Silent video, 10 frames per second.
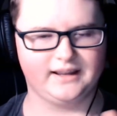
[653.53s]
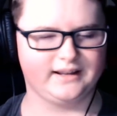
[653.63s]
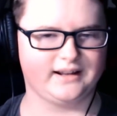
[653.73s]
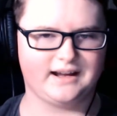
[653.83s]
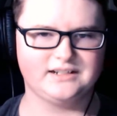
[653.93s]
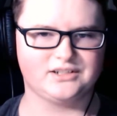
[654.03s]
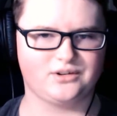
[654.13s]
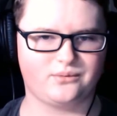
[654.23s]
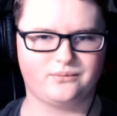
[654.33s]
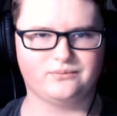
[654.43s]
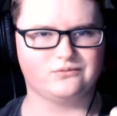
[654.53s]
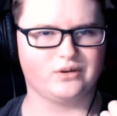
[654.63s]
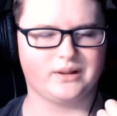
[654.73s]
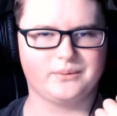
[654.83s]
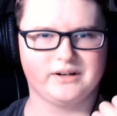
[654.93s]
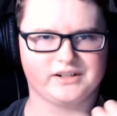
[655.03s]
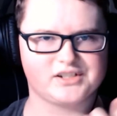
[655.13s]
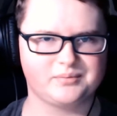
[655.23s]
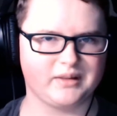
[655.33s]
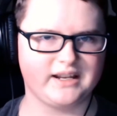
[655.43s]
I just don't really want to
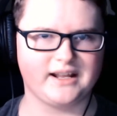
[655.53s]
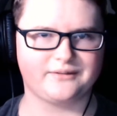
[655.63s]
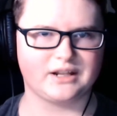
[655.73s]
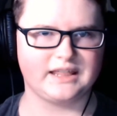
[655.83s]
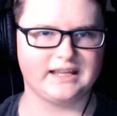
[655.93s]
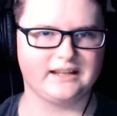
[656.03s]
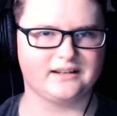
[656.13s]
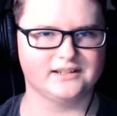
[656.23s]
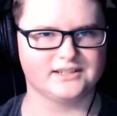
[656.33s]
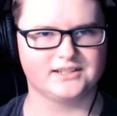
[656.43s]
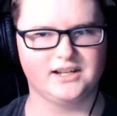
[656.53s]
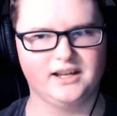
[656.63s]
explain everything, because,